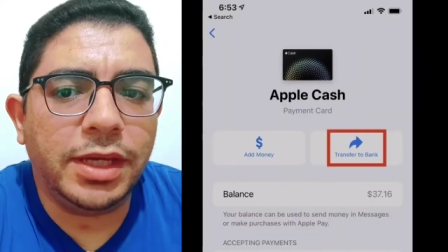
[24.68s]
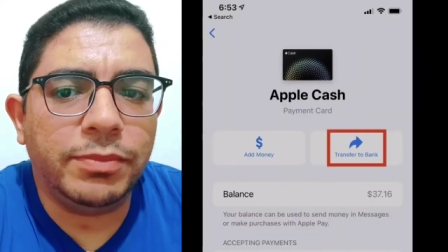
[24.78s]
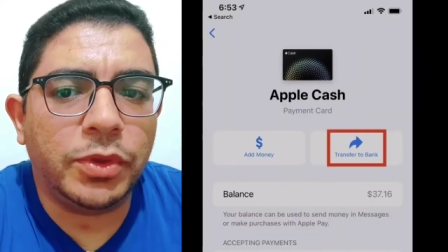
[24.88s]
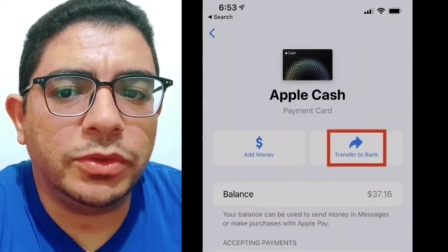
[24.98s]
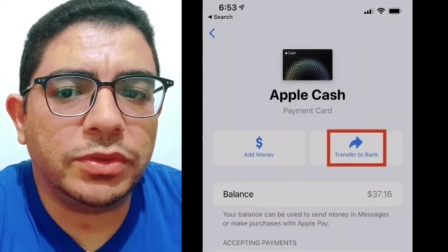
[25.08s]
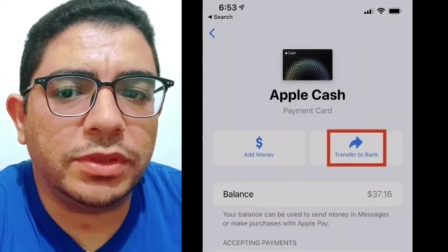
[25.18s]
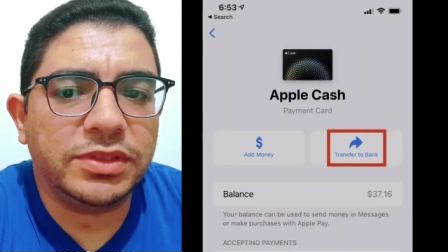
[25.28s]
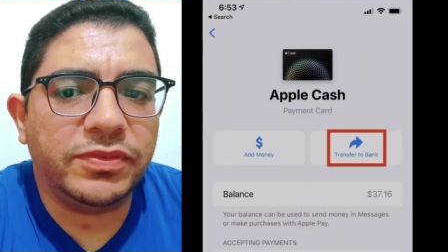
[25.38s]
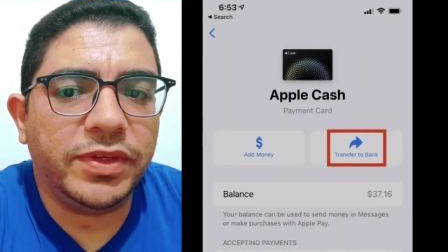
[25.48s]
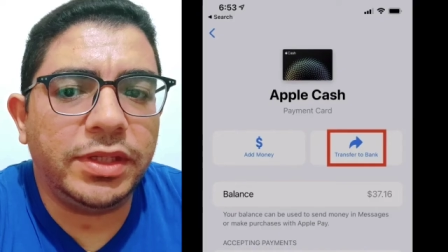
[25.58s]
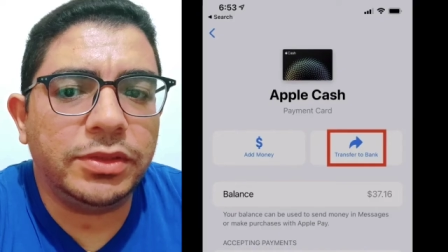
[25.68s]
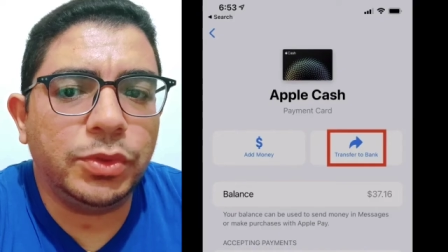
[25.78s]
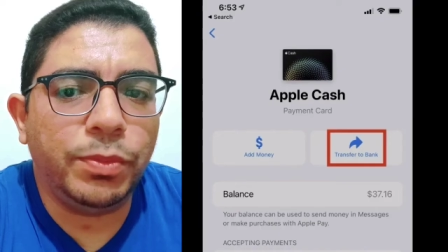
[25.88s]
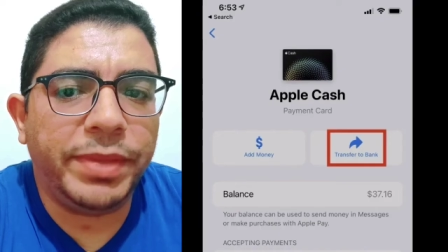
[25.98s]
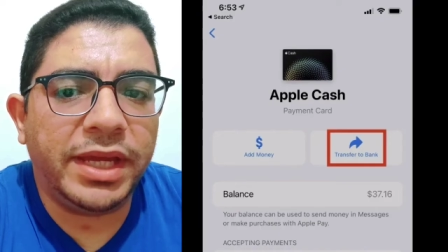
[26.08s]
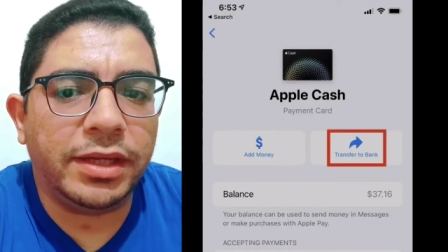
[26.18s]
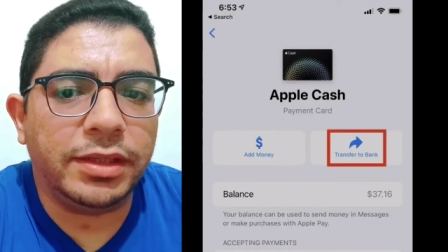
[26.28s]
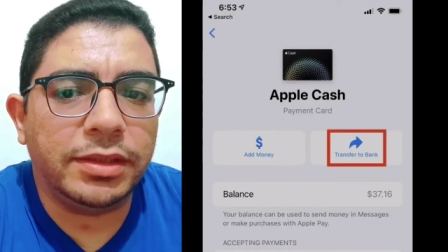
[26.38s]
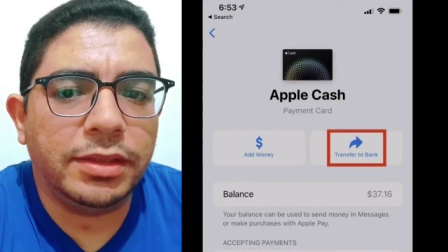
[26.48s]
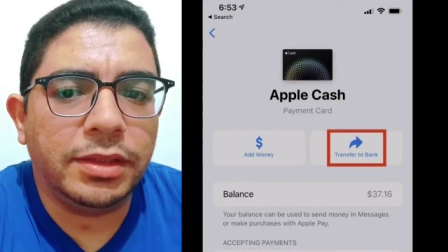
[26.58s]
Tap on Transfer to
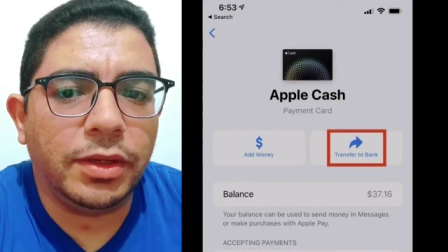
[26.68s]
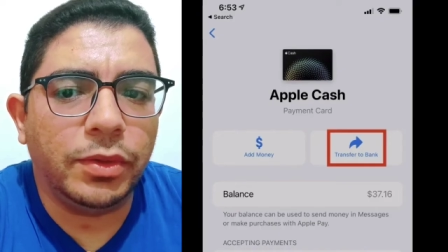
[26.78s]
Bank,